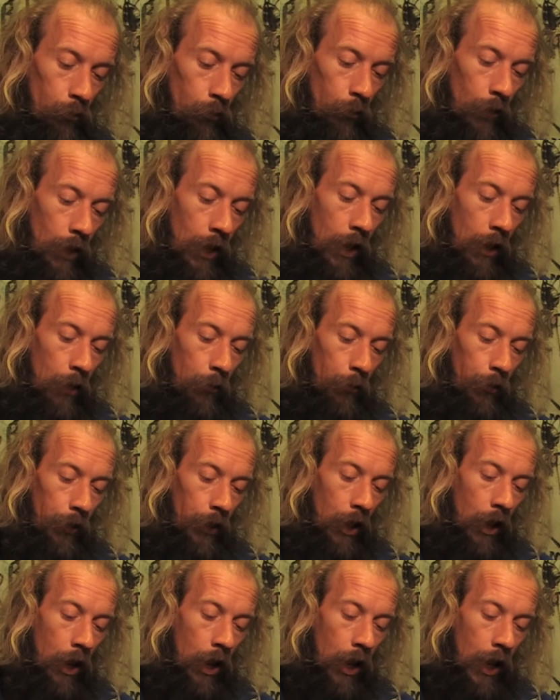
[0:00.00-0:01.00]
how
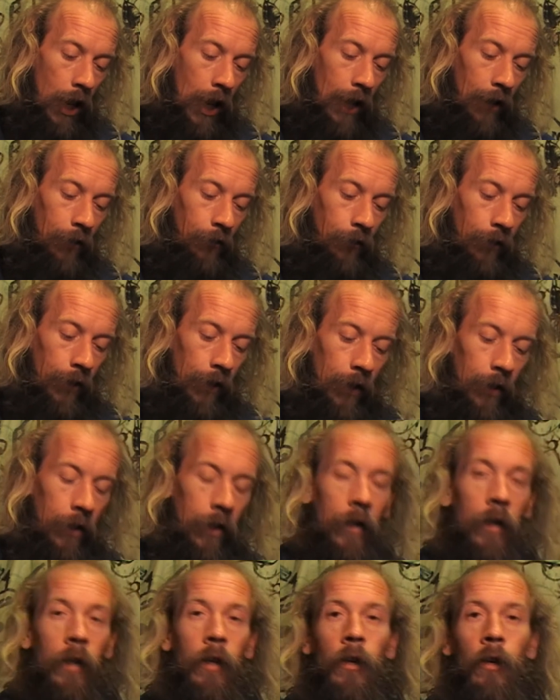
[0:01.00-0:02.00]
we are as
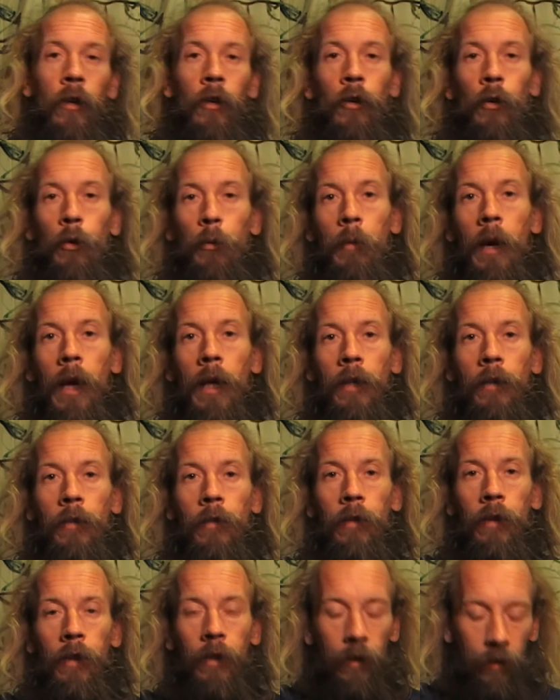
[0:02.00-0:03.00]
a
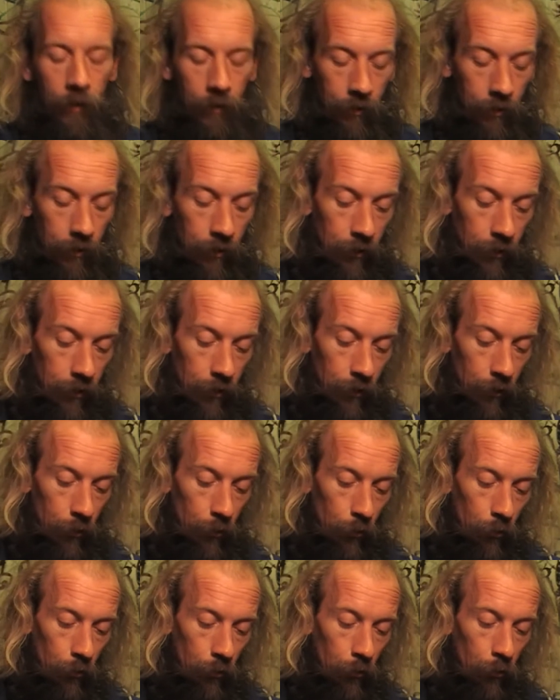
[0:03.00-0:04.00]
humanity,
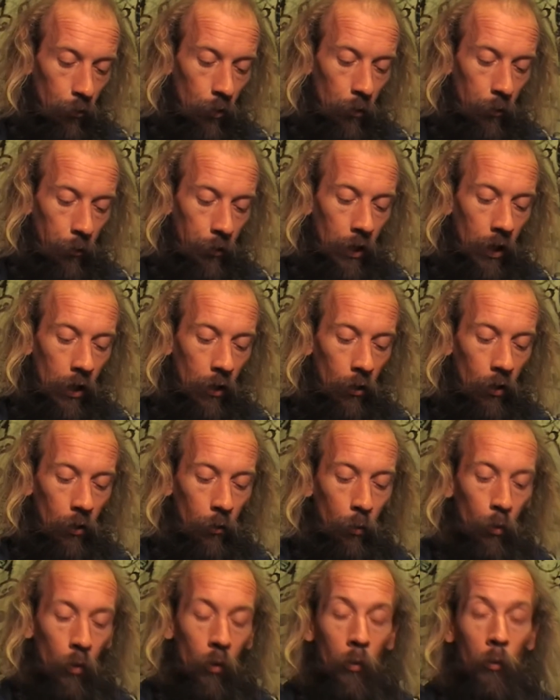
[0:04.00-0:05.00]
what we are,
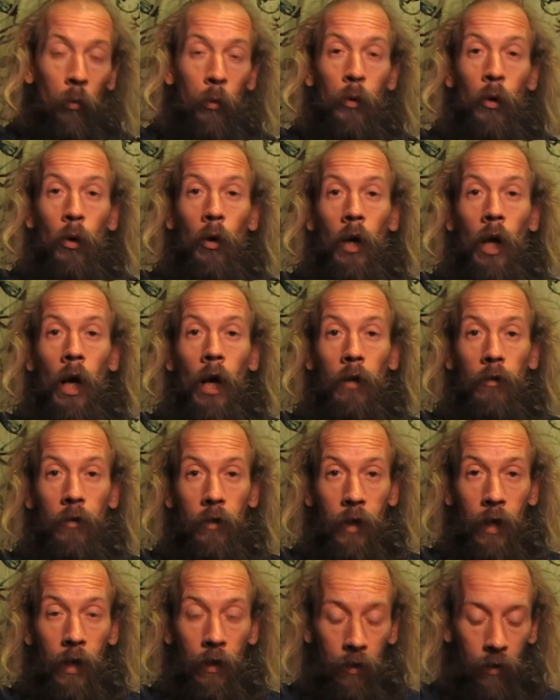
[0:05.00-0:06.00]
what we all are
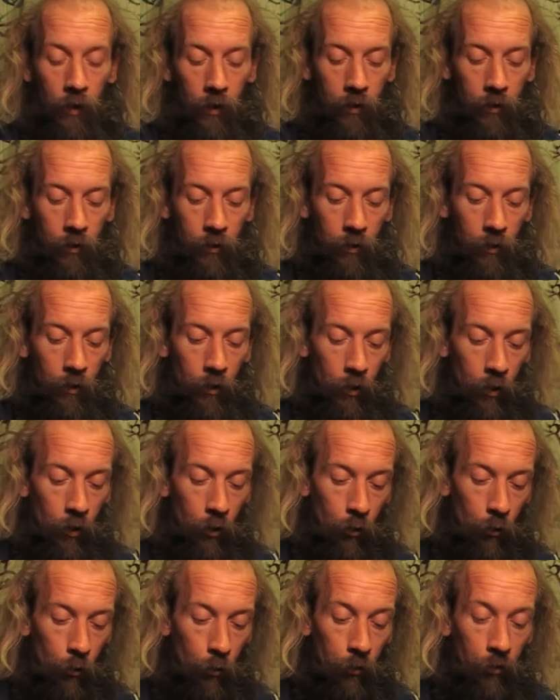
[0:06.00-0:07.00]
together,
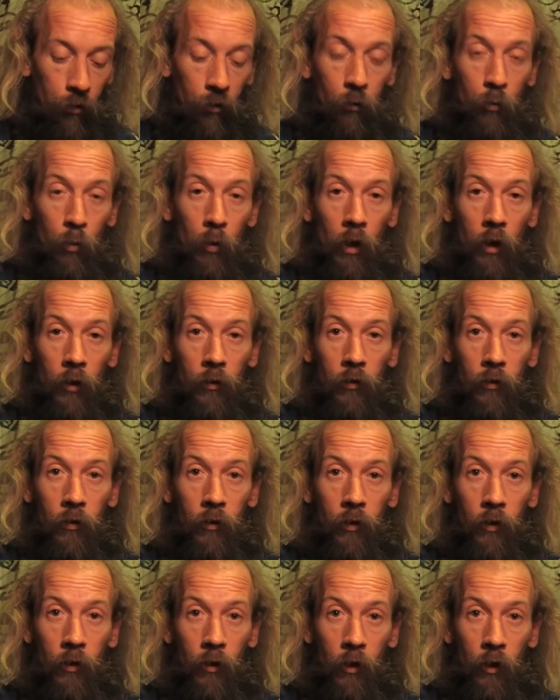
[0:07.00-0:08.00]
which is
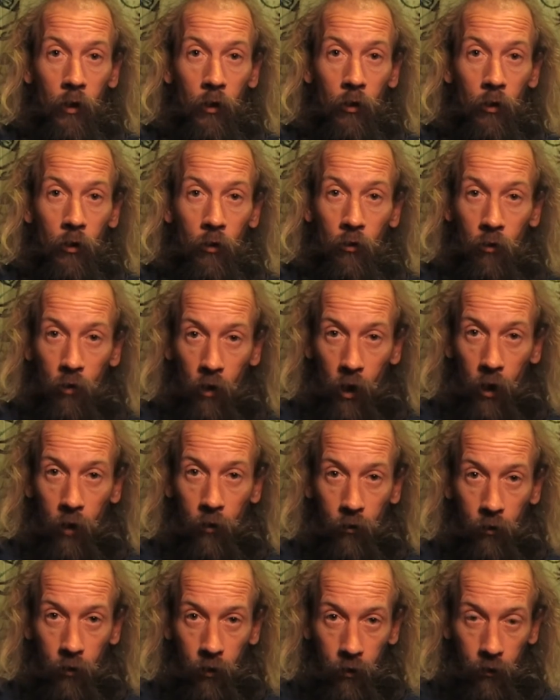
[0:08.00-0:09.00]
what the
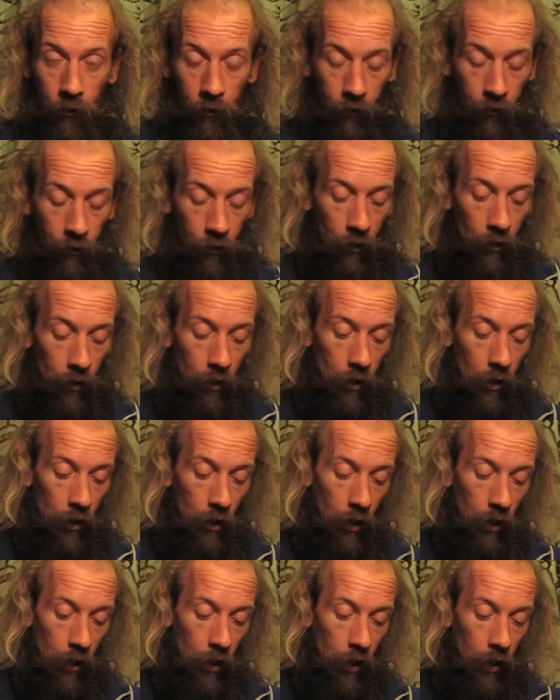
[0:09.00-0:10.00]
church is
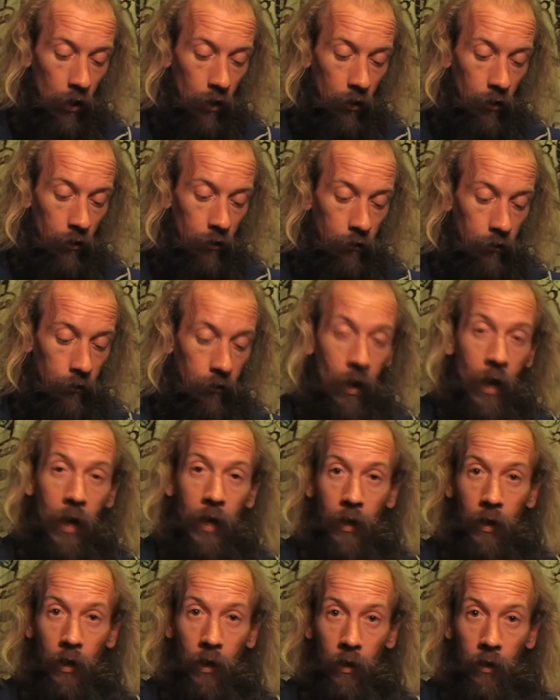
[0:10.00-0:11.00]
are
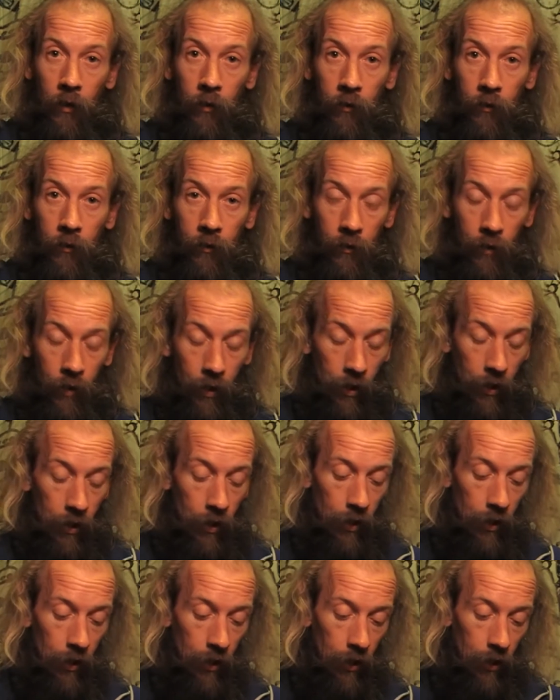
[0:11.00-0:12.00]
telling us
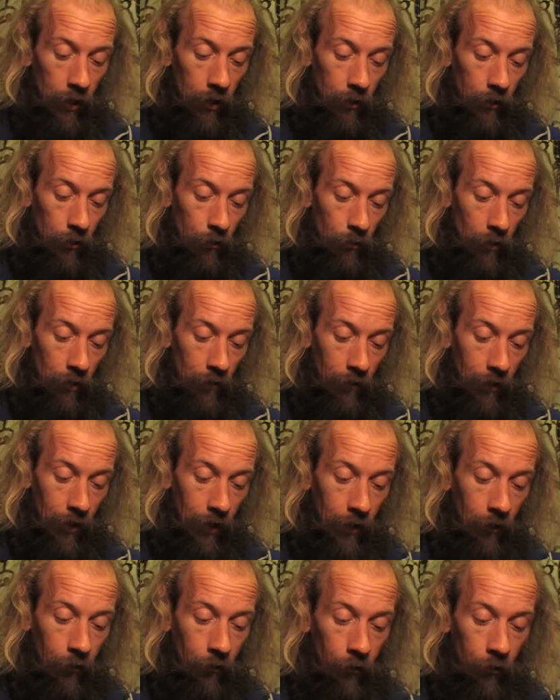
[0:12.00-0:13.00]
in the
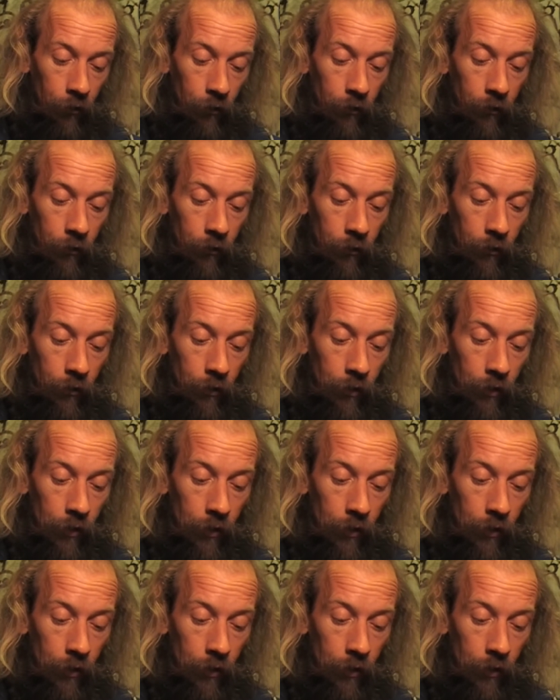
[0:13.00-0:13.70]
revelations